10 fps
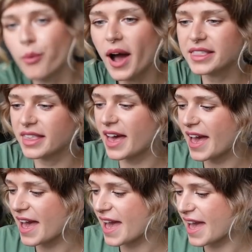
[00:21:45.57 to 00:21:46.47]
What the
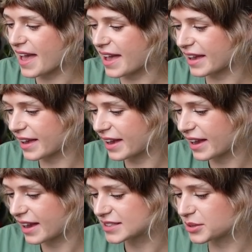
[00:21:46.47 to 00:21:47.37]
heck?
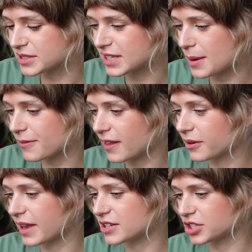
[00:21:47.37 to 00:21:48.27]
So it's a type of
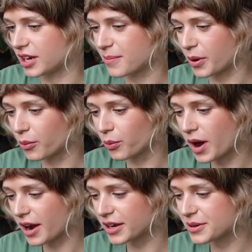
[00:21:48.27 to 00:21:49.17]
alocasia, but
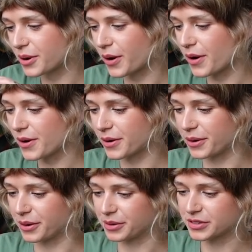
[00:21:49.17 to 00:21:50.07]
what are you
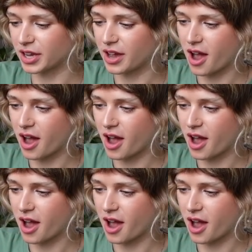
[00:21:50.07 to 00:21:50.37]
called?